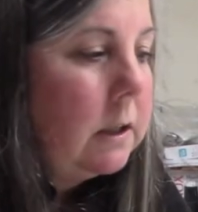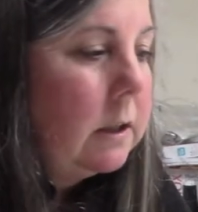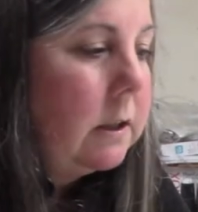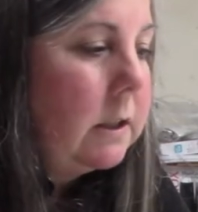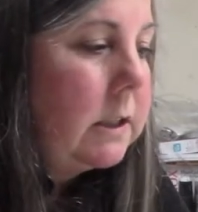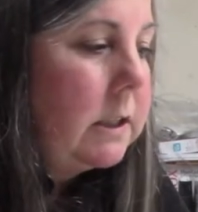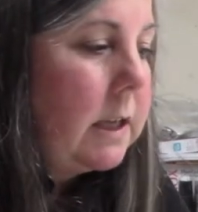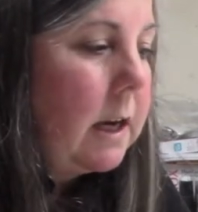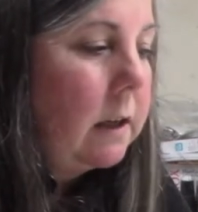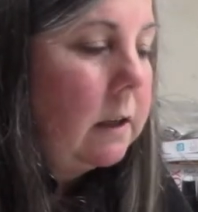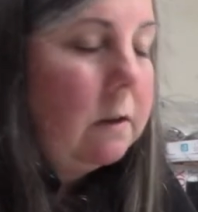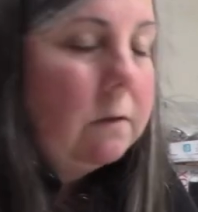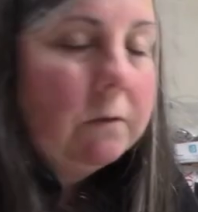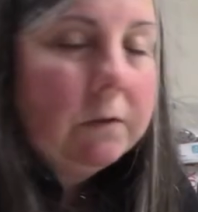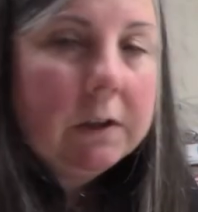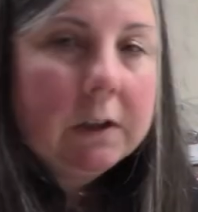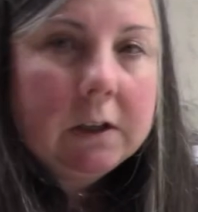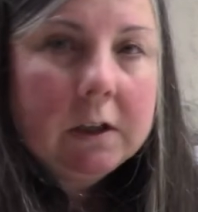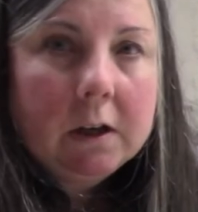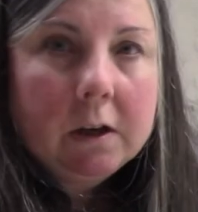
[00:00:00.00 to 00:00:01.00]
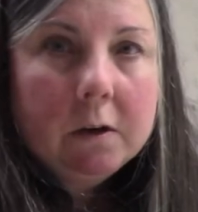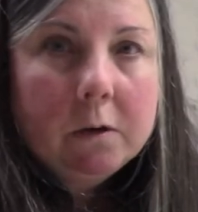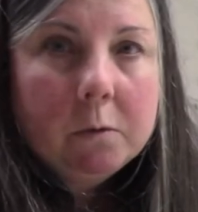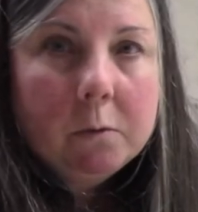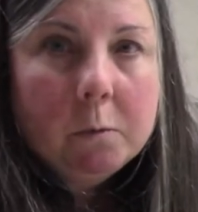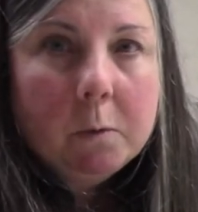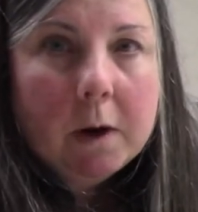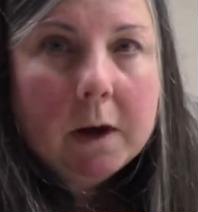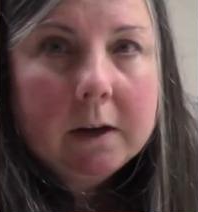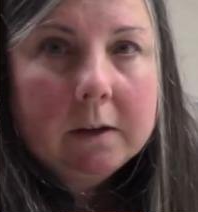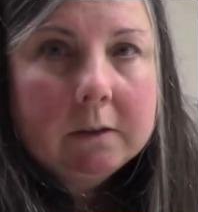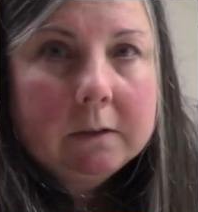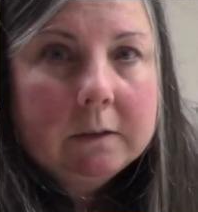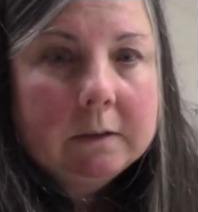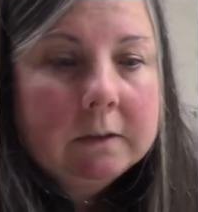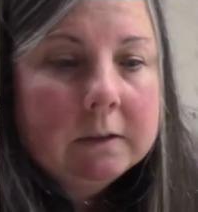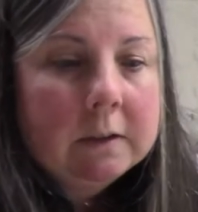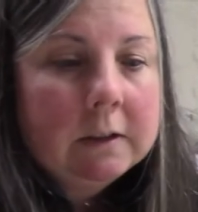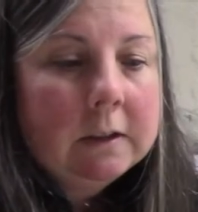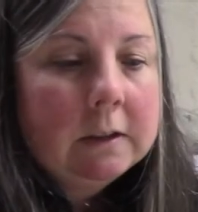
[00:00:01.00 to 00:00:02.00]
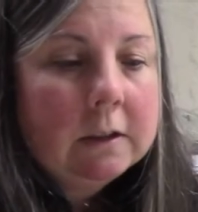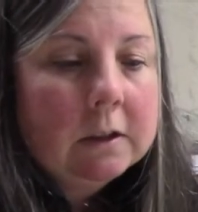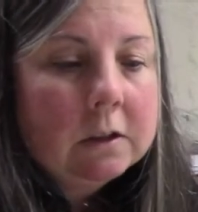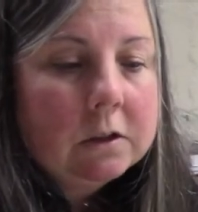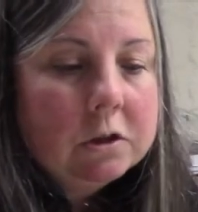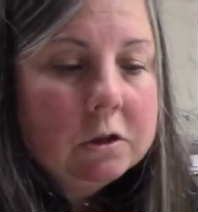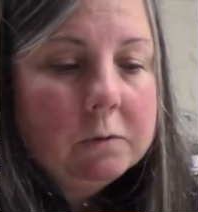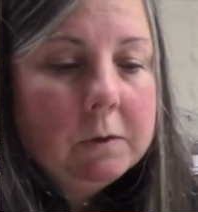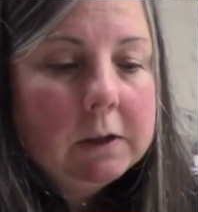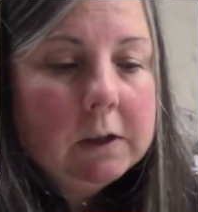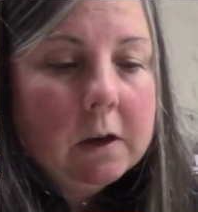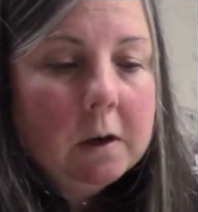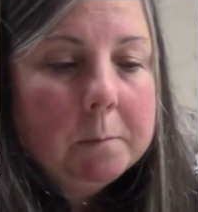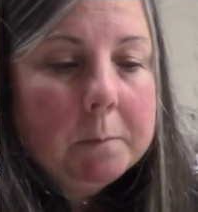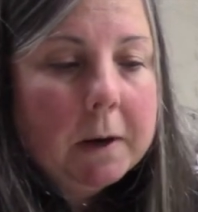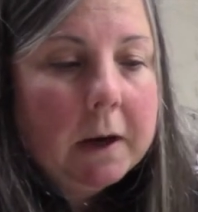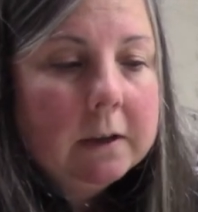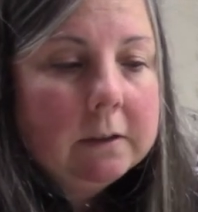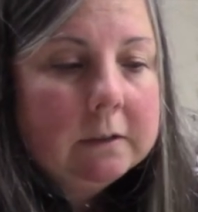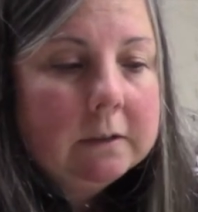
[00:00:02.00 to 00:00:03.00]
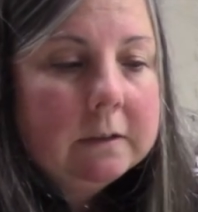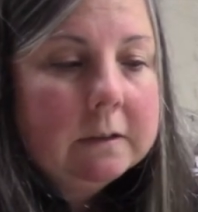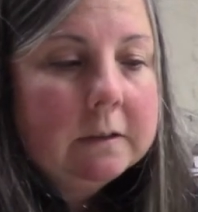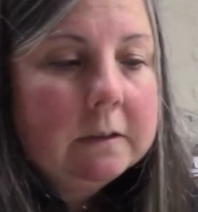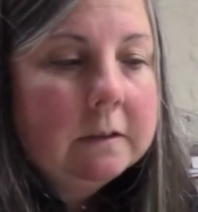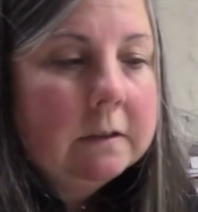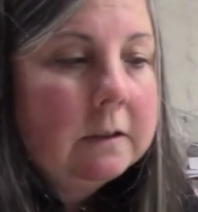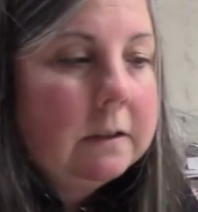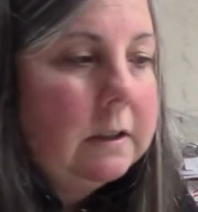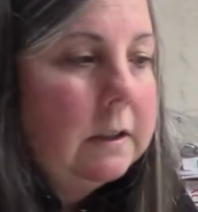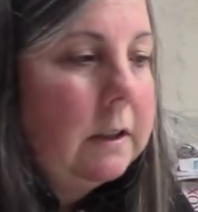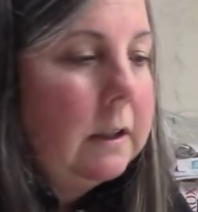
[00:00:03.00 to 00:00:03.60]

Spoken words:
The second video was doing our buttons,